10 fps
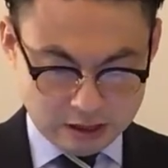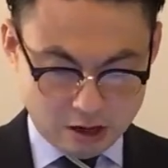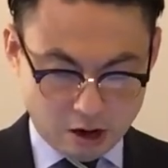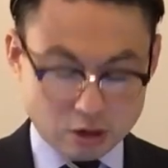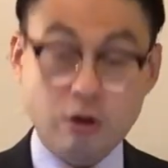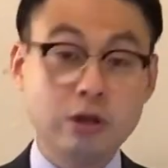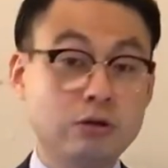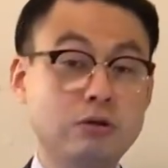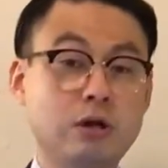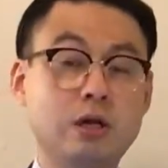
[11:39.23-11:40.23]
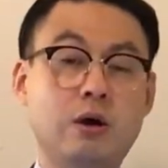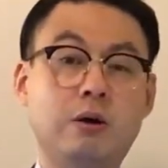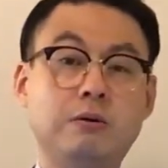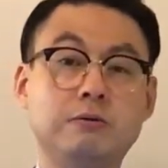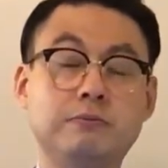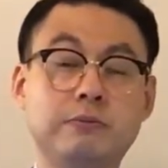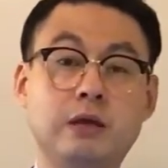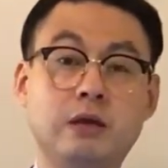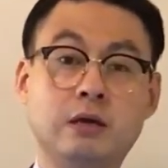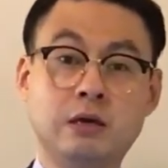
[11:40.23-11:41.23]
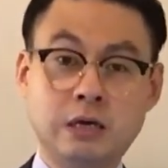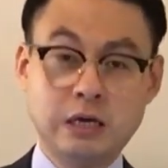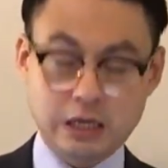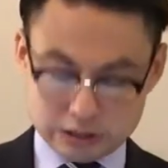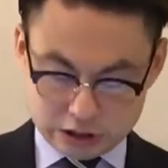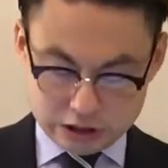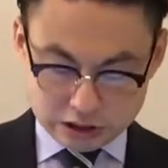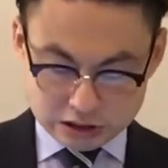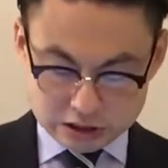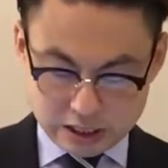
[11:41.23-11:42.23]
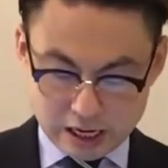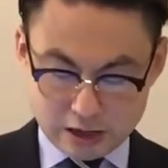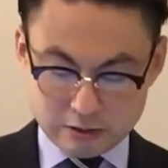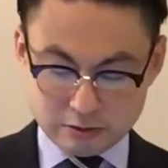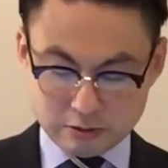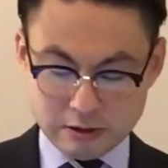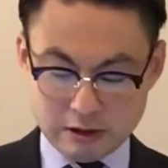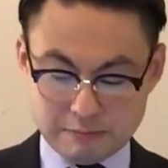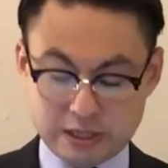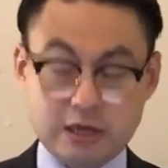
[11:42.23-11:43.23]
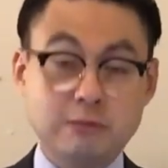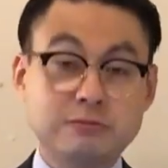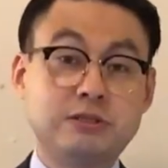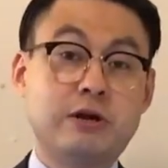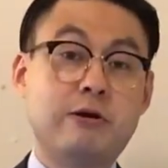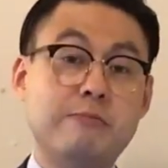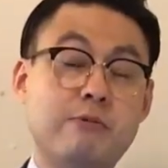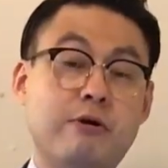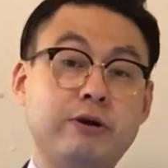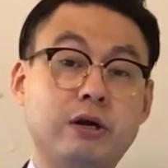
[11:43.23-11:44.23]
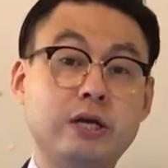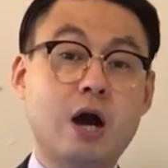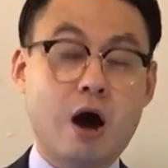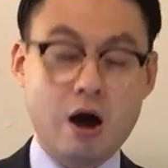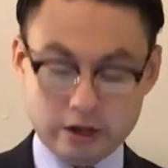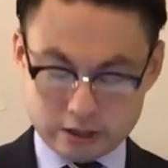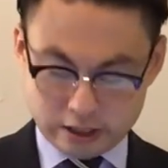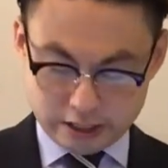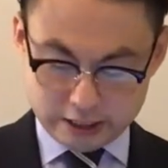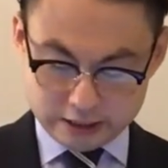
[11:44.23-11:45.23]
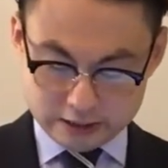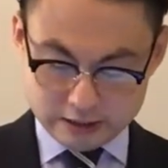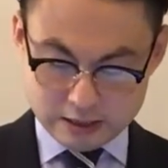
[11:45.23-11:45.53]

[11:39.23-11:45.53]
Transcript: According to the law, Jesus now became ceremonially unclean